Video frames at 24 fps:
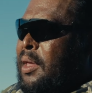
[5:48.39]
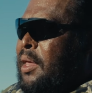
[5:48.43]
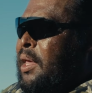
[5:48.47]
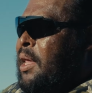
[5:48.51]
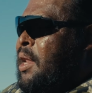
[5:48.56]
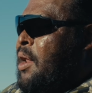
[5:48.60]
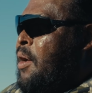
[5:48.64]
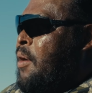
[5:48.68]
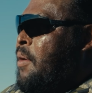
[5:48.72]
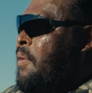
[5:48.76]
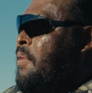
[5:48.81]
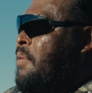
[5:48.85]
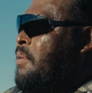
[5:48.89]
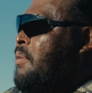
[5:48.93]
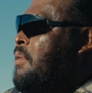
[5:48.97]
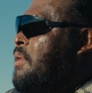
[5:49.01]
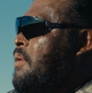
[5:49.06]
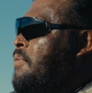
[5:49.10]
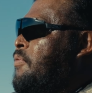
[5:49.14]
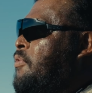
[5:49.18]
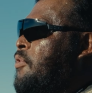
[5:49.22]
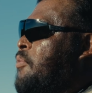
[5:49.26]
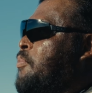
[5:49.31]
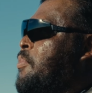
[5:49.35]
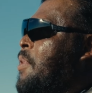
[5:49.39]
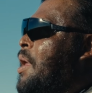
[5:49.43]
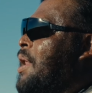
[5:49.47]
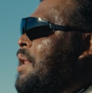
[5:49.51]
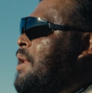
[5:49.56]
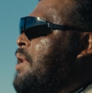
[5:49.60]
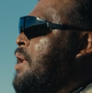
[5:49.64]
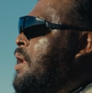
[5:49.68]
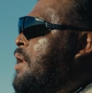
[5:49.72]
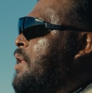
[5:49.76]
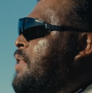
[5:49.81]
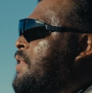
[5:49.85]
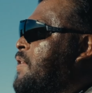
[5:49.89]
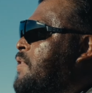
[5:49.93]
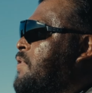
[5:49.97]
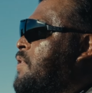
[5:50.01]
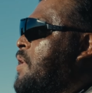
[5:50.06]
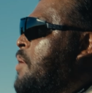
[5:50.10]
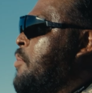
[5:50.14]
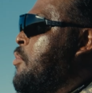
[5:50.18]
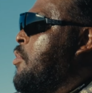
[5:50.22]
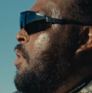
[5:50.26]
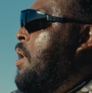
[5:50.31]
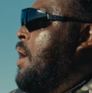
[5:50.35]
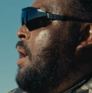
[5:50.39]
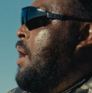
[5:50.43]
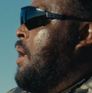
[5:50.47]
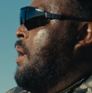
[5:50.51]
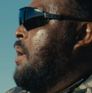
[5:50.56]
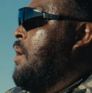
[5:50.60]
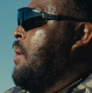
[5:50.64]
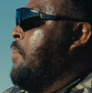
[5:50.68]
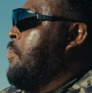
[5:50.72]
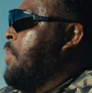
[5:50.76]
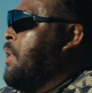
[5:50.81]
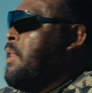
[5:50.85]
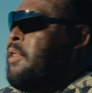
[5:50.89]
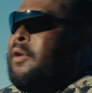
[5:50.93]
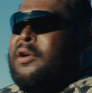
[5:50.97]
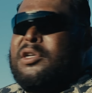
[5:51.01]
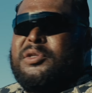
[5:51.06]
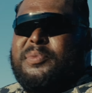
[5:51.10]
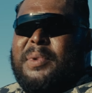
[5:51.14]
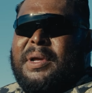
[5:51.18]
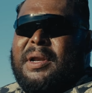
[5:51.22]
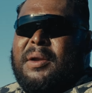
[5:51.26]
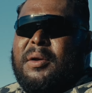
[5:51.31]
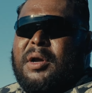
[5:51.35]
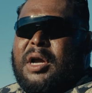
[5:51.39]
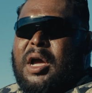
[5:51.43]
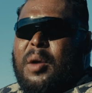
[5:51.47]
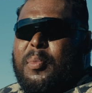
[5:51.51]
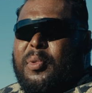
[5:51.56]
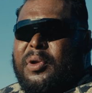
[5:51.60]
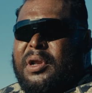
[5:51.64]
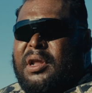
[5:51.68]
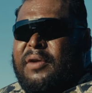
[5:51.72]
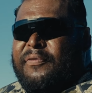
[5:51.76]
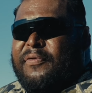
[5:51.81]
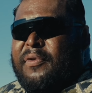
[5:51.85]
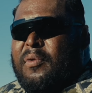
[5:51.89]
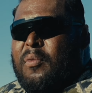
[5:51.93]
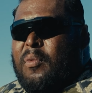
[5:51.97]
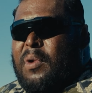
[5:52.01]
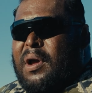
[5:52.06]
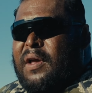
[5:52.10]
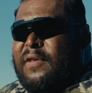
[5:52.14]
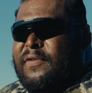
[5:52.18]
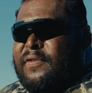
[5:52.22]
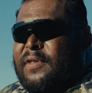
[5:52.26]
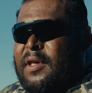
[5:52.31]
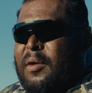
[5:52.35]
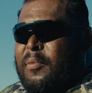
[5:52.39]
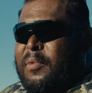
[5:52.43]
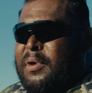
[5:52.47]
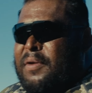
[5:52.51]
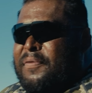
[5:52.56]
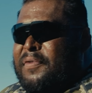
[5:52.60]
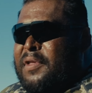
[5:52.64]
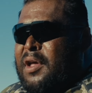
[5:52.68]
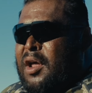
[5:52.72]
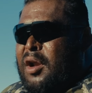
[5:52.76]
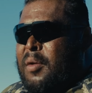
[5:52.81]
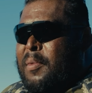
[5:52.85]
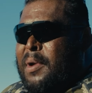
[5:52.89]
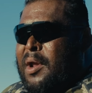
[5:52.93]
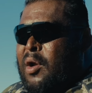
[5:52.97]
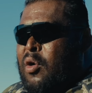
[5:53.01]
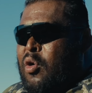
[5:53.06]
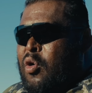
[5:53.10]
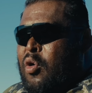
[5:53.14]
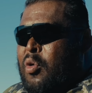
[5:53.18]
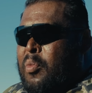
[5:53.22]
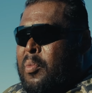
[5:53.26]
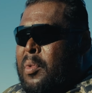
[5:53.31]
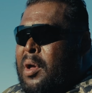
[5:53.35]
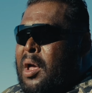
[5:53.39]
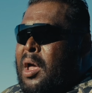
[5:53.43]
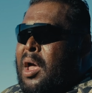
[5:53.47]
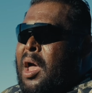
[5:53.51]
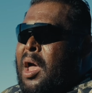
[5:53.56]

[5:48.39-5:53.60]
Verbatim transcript: You know, and if you've probably done it the same way, but there's been a couple different ways that we've done them at home.